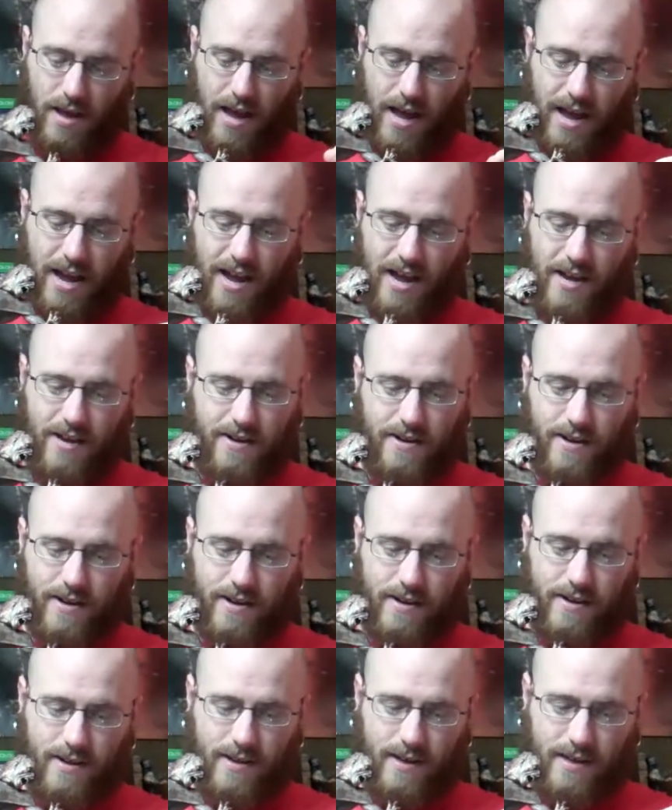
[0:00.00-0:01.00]
And
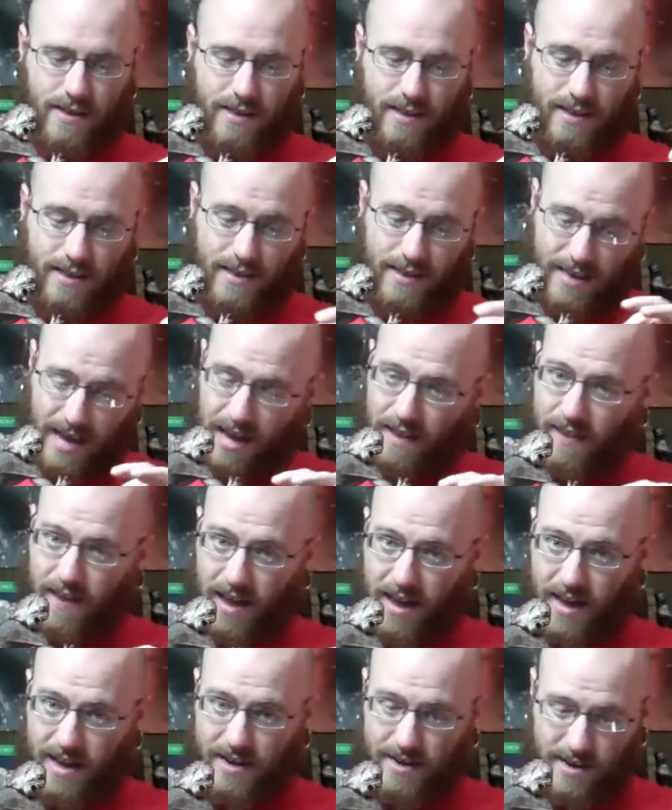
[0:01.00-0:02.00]

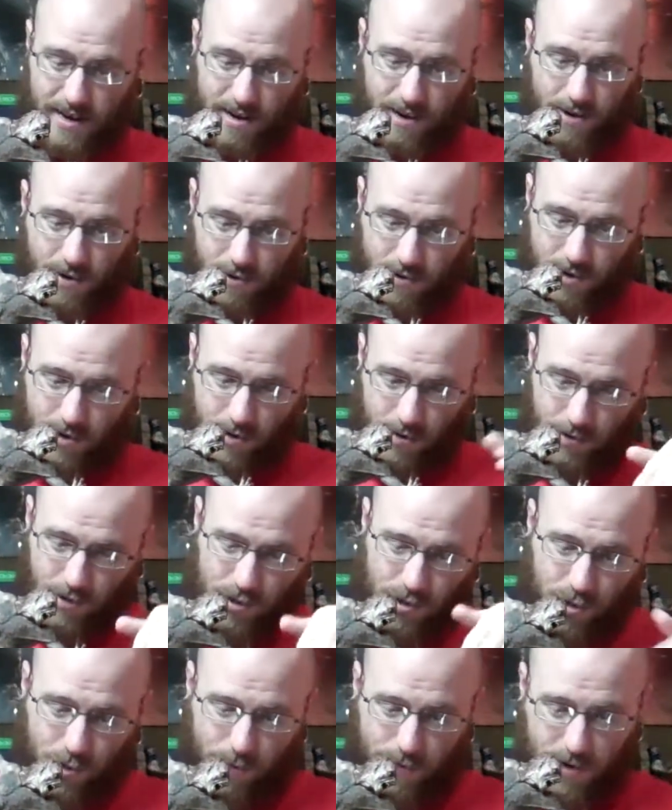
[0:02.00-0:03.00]
Galahad here, you know, the
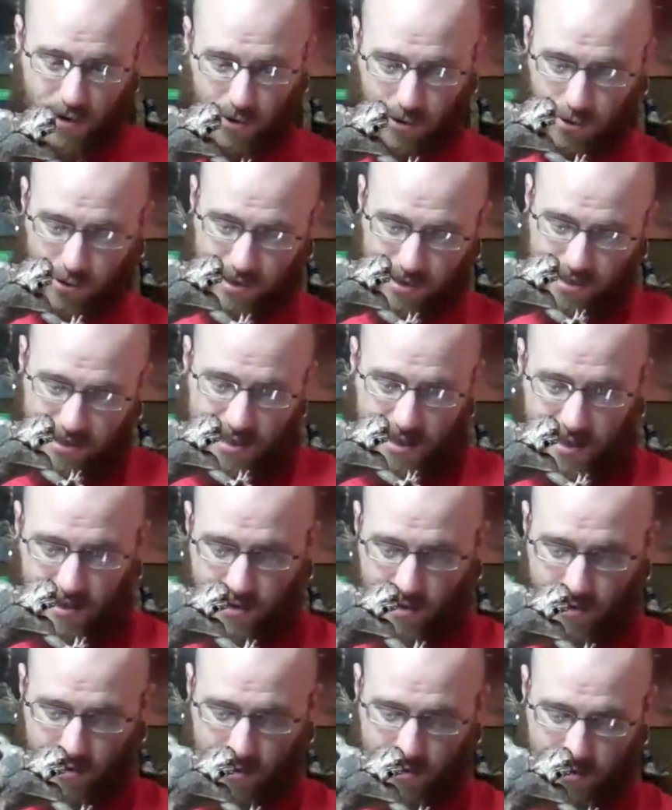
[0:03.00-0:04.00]
human who you can see
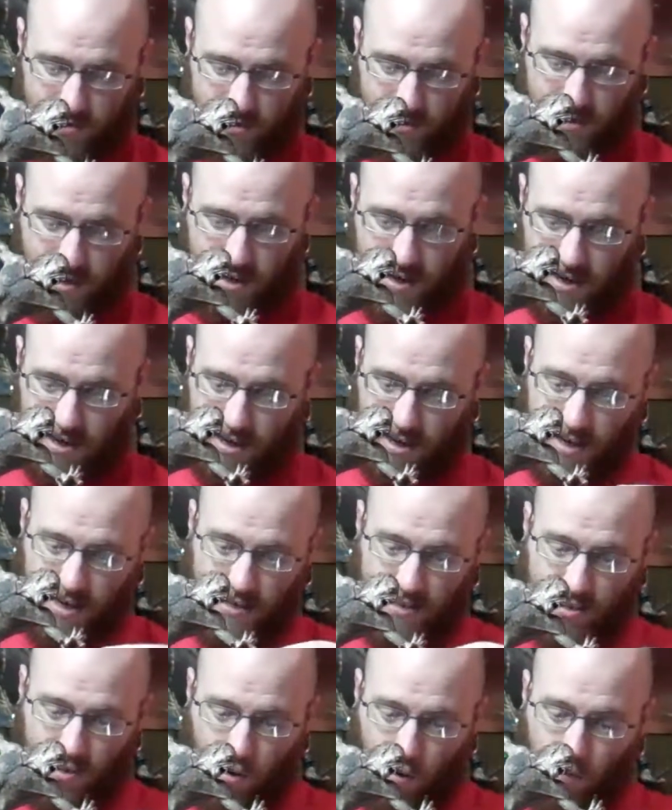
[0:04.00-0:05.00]

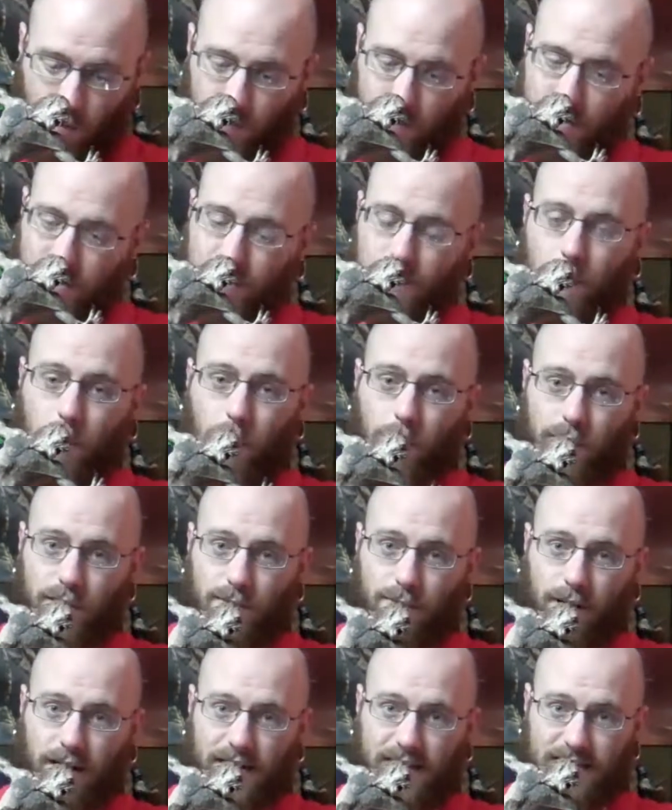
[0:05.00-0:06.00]
he is only
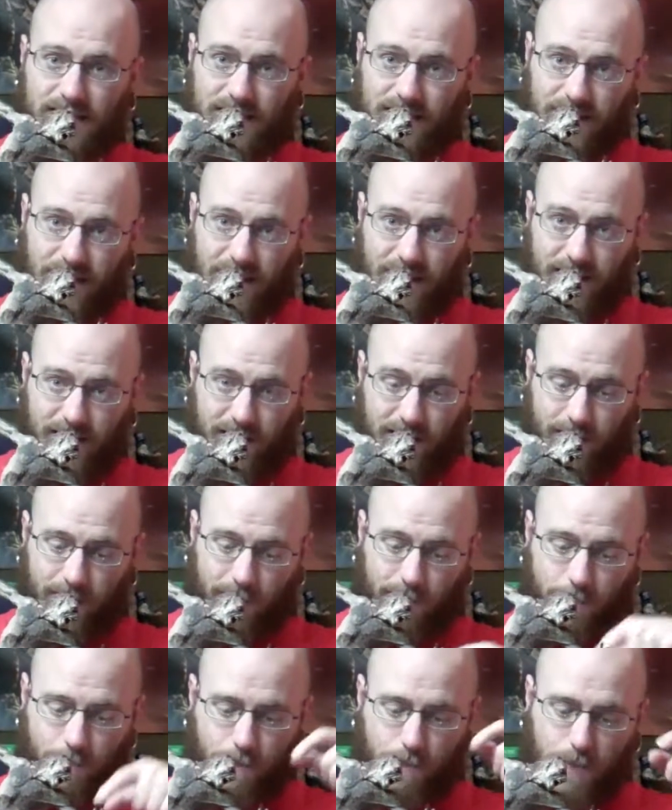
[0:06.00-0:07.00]
supported by his leg
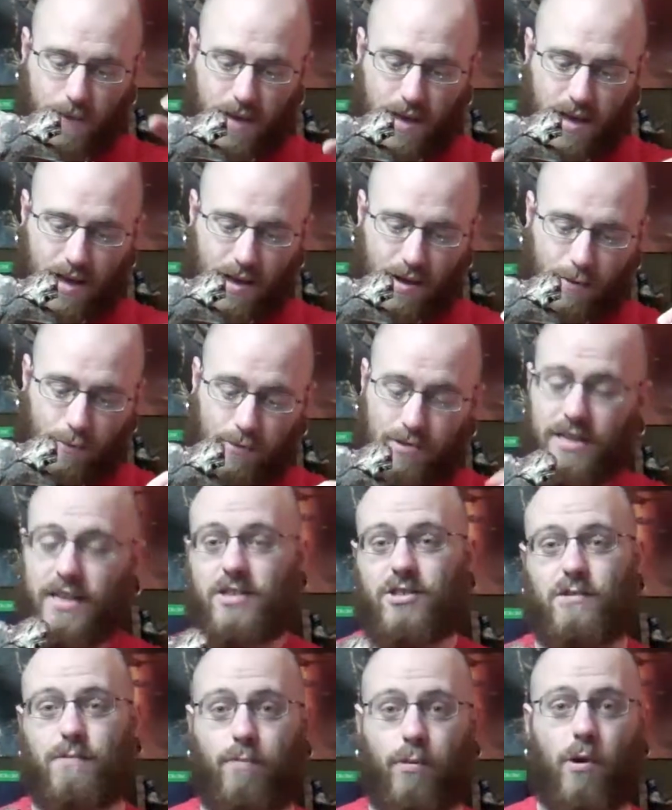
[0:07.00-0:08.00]
here, was
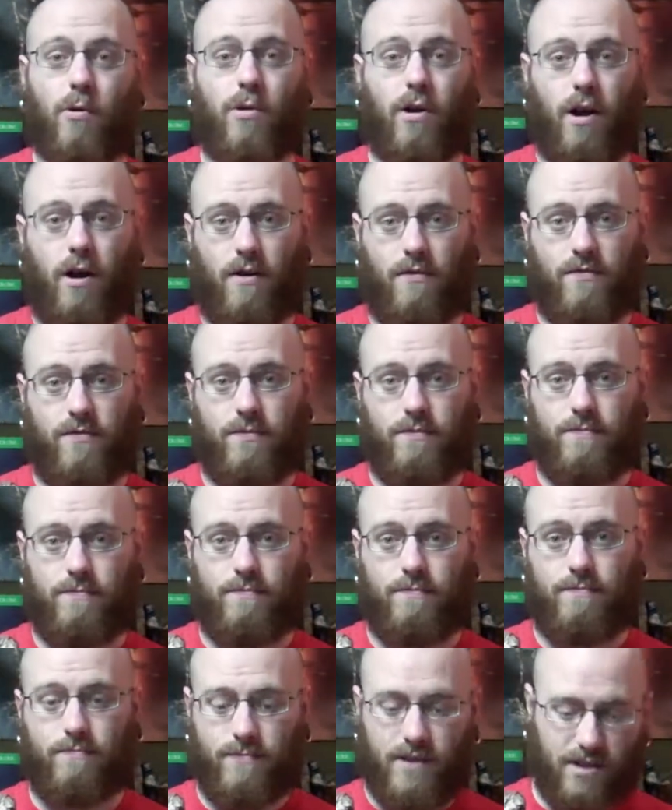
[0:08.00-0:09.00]
actually broke off.
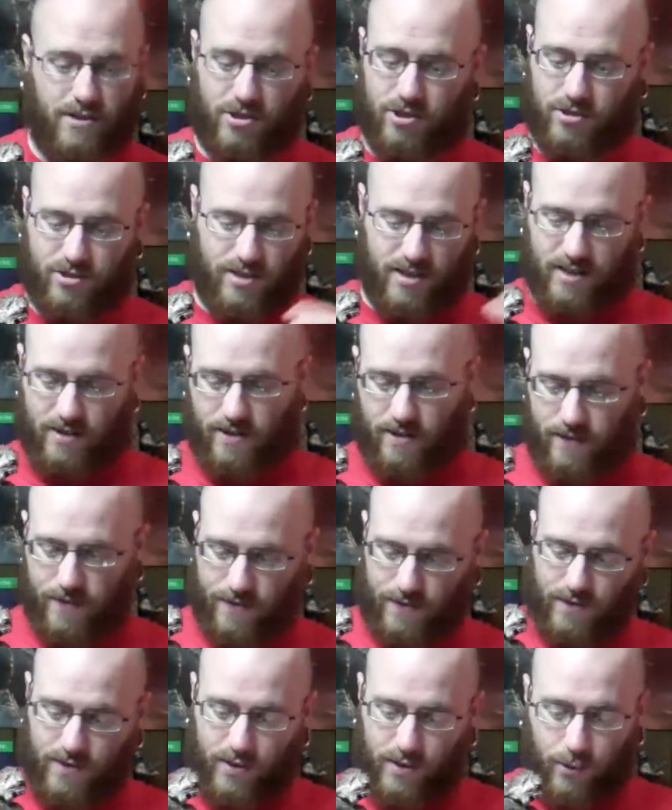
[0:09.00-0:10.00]
It just,
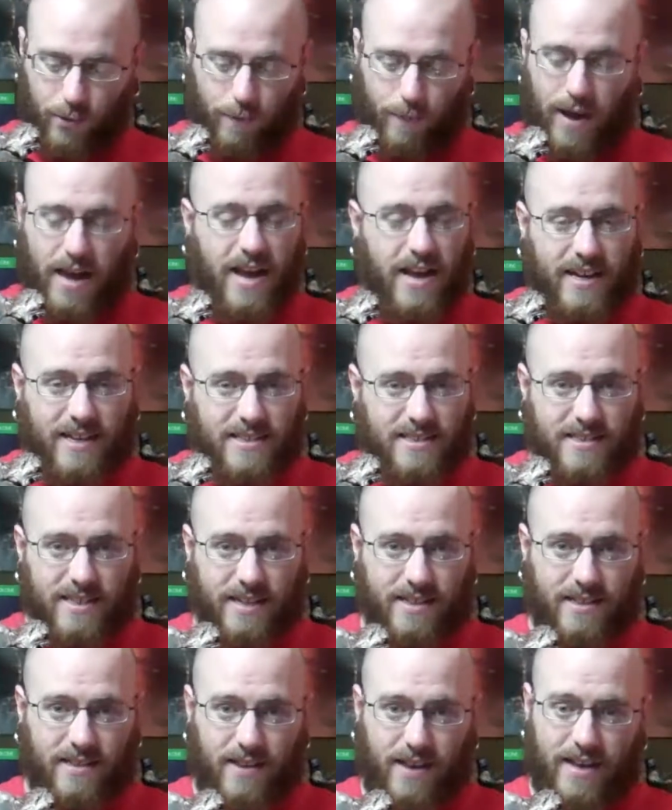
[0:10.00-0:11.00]
the little peg
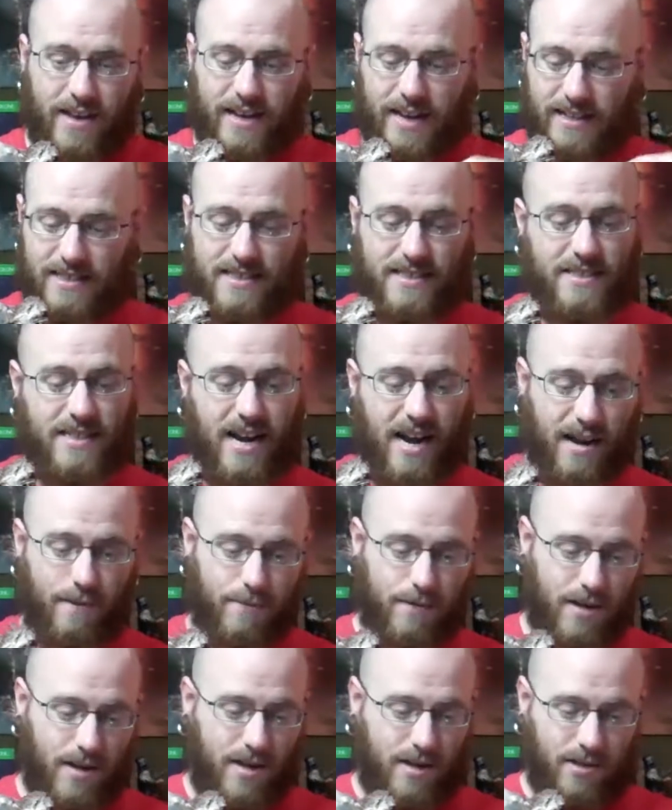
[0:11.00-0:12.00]
inside the leg had
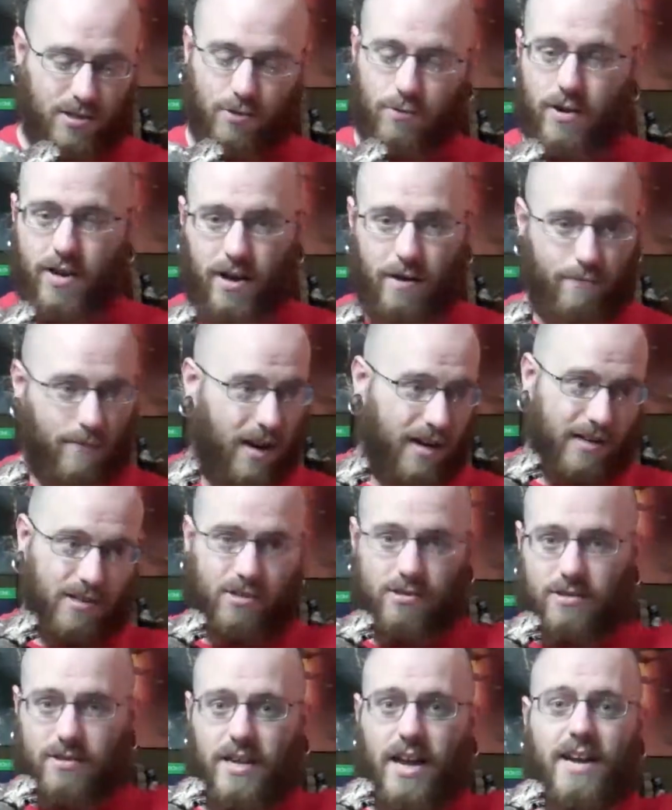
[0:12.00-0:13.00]
snapped, so I could
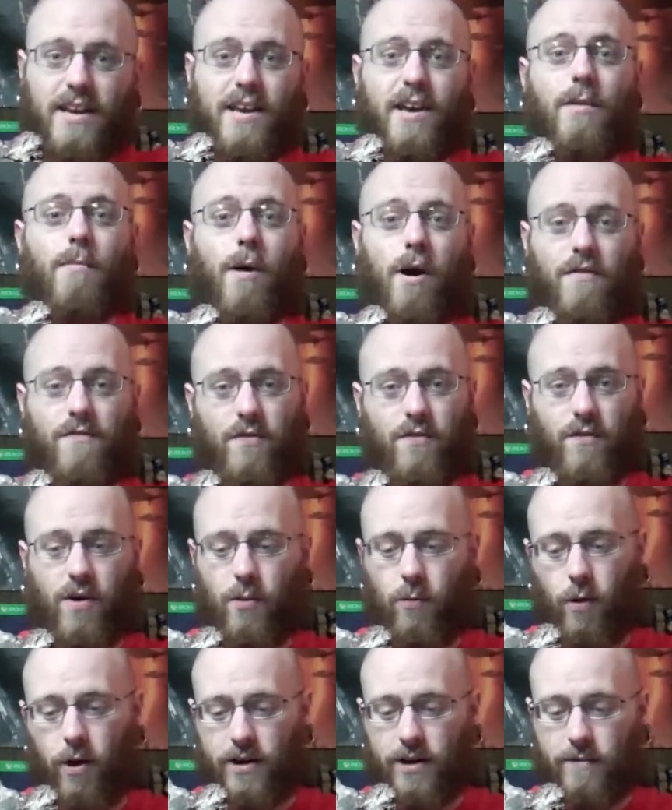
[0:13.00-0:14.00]
just take him off if I
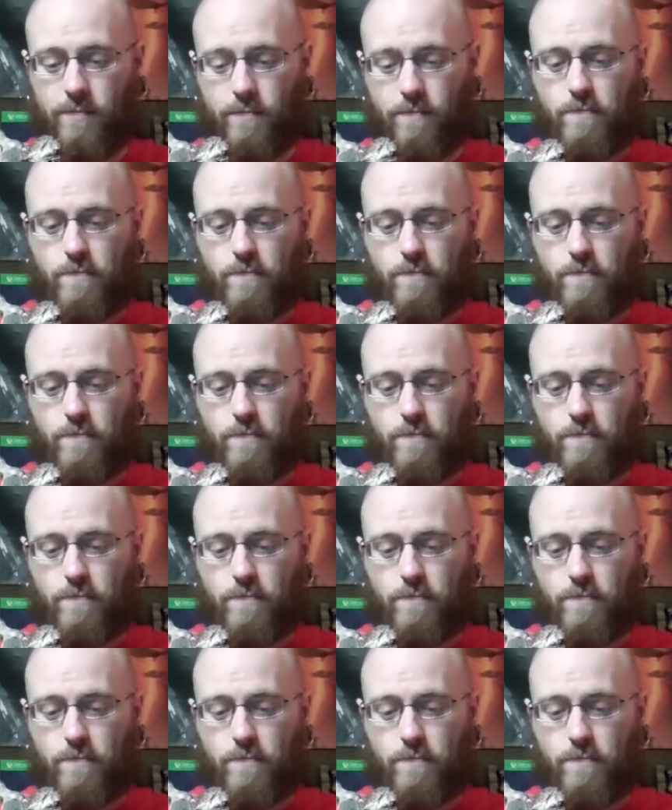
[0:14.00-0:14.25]
wanted.